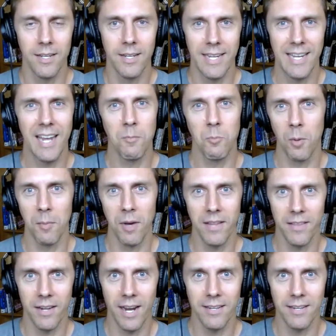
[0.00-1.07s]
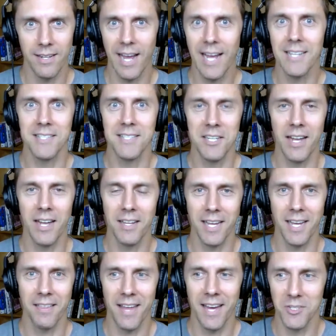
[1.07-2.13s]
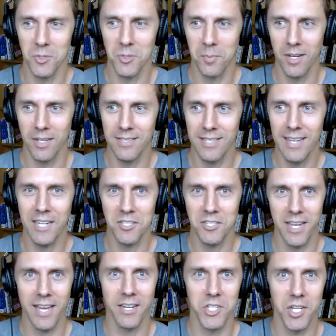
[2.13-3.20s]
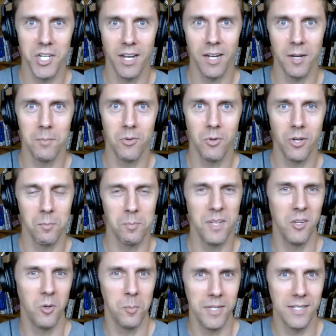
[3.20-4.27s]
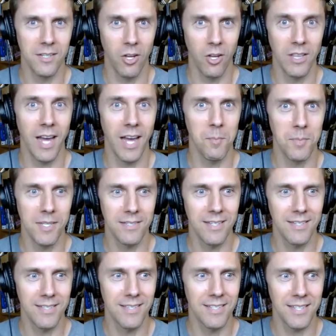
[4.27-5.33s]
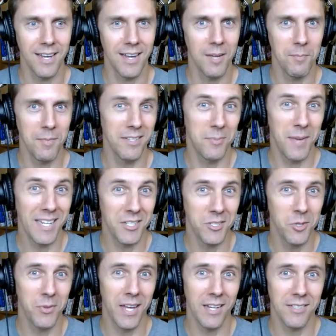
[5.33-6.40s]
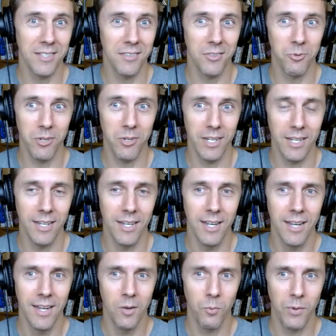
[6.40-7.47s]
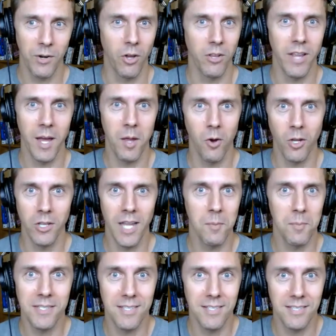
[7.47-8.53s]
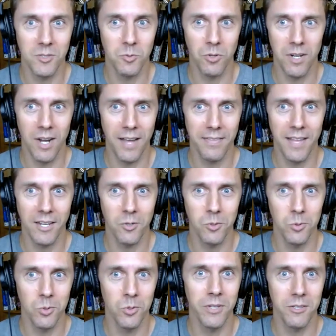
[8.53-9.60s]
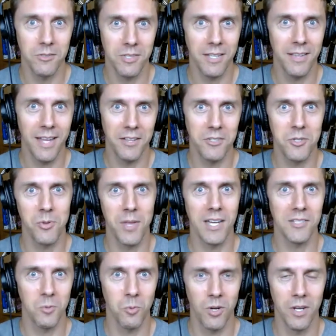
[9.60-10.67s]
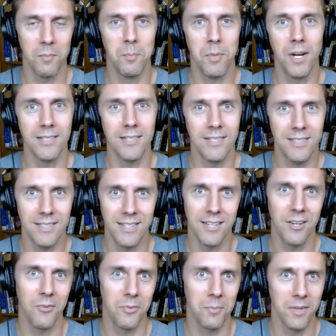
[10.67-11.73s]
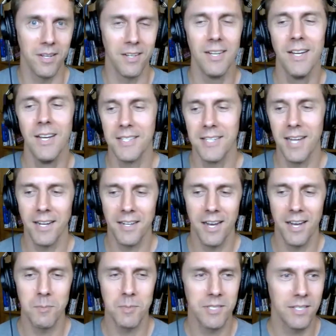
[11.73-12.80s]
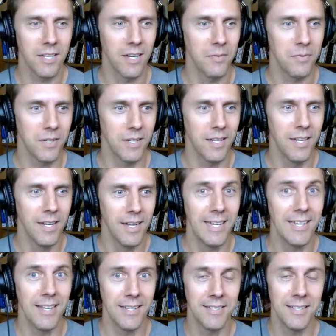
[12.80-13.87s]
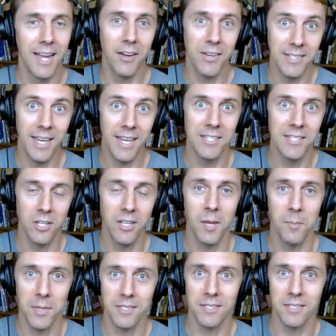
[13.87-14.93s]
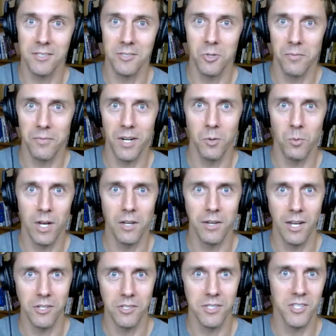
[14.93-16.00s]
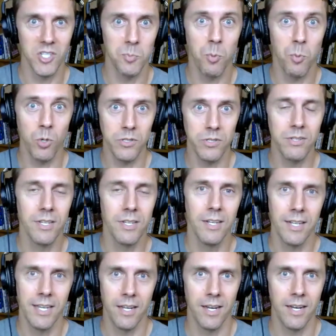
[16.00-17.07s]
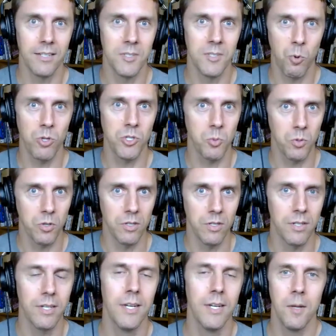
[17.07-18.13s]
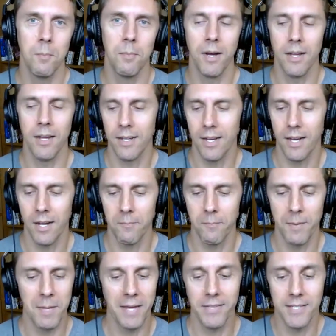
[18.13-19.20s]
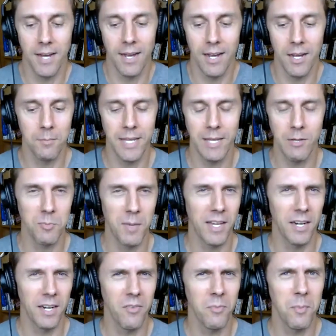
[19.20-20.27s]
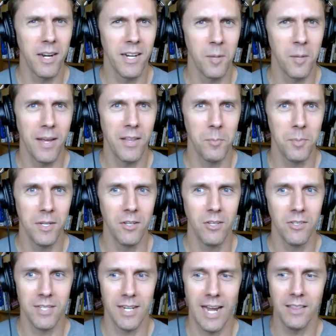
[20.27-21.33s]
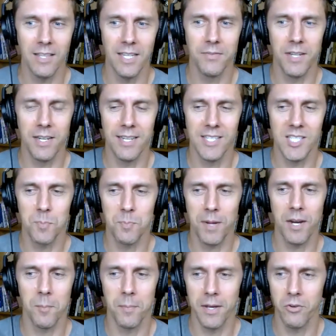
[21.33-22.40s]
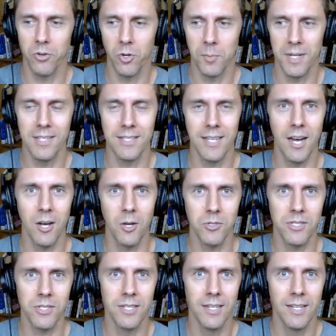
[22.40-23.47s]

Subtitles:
He had more money than I did. I had like $1,000. He actually had a job or a little bit online business at the time. But back in 2003, when online businesses were not that cool, they had the 2001 bust, from the .com stuff, and it's now his online business is doing very well now. It's in the sports world. But at the time, he was making enough money to pay the bills, and I lived in his spare bedroom at his house.